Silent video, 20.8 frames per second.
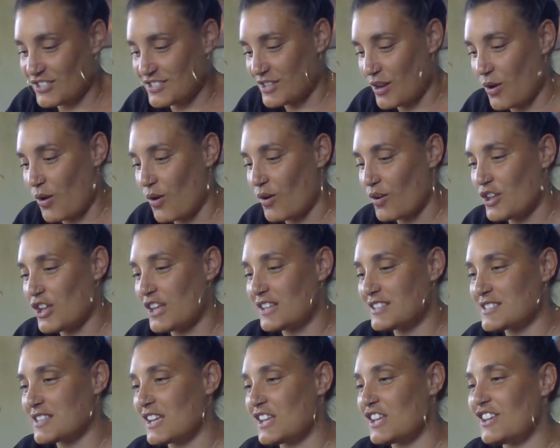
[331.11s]
So
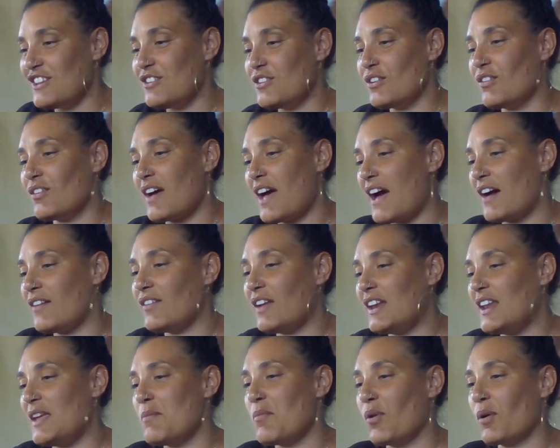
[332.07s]
it's like you don't have
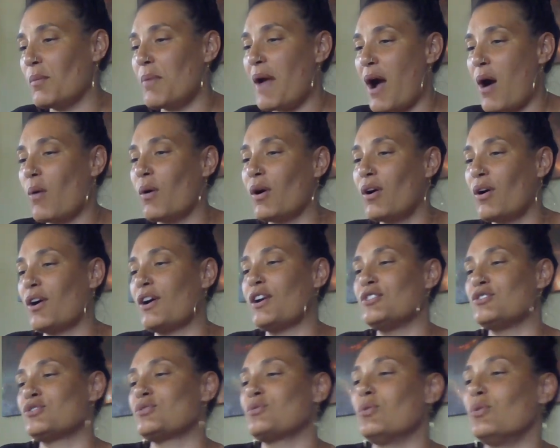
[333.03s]
any more power or
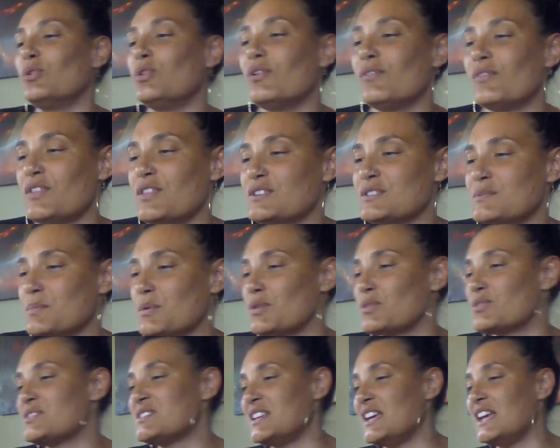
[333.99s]
control over this
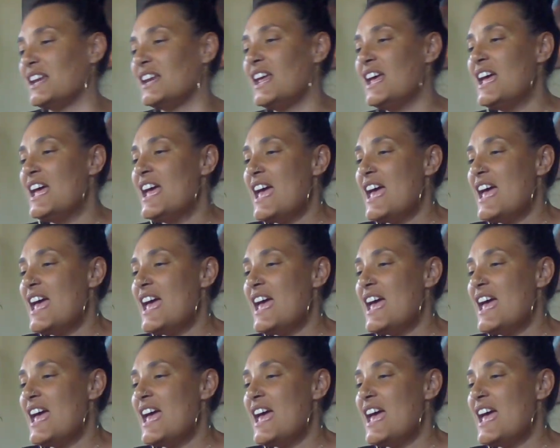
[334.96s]
person.